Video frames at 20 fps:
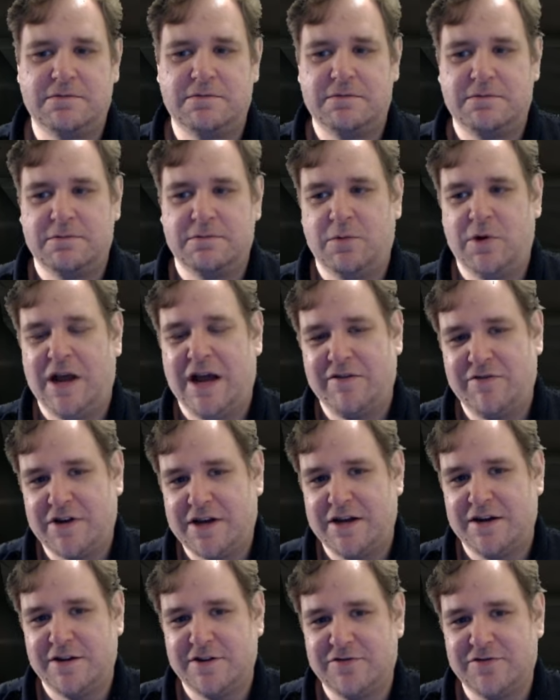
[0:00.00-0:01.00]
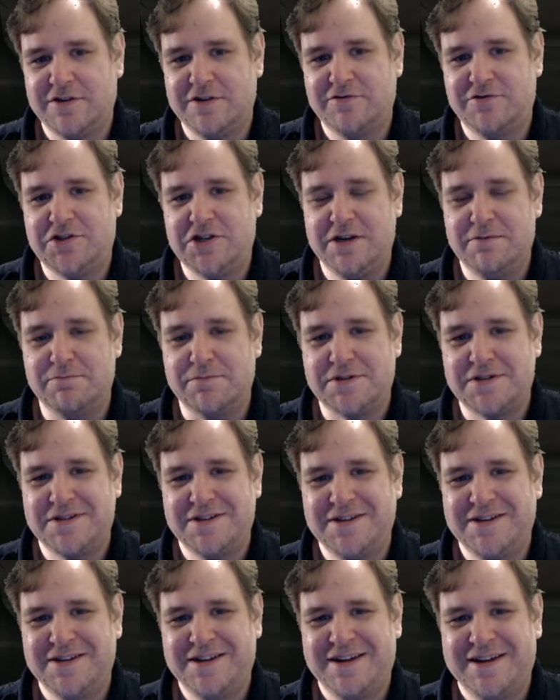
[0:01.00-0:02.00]
we have a guild full of chimps.
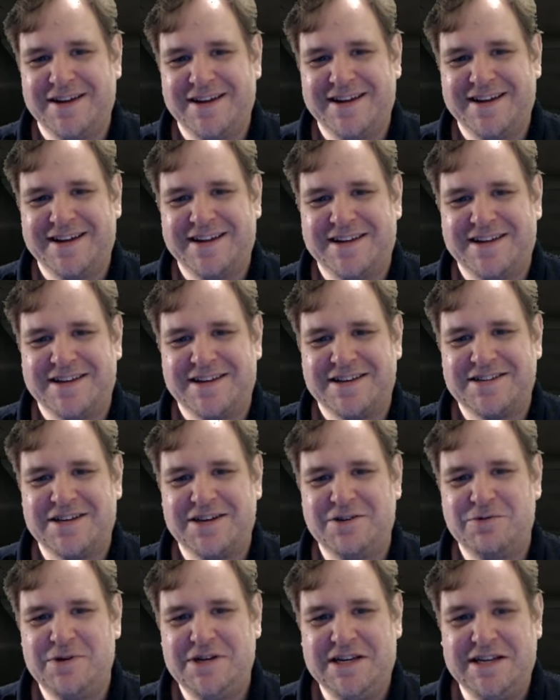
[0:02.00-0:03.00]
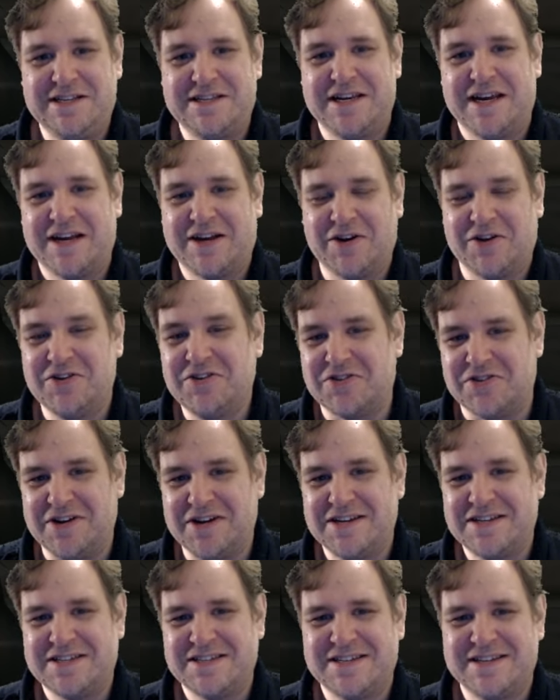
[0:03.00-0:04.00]
So we did
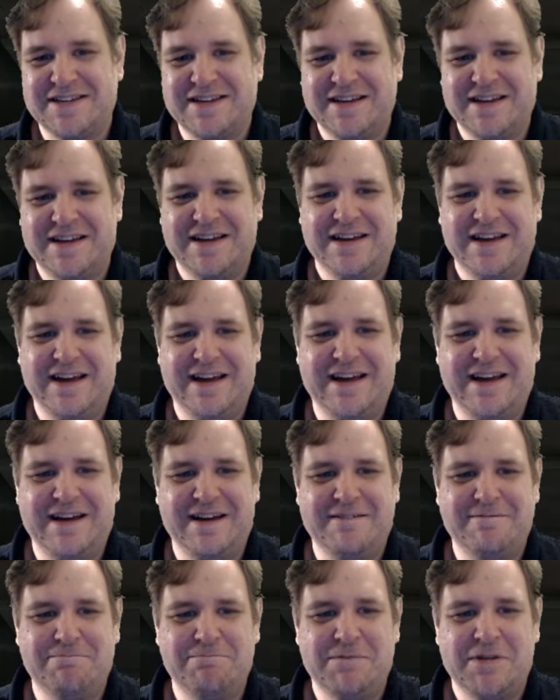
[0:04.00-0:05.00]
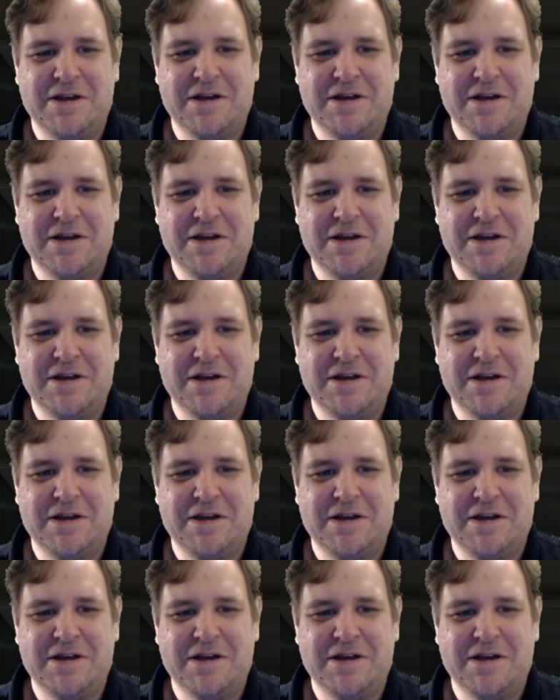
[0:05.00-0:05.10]
Tichondrius um,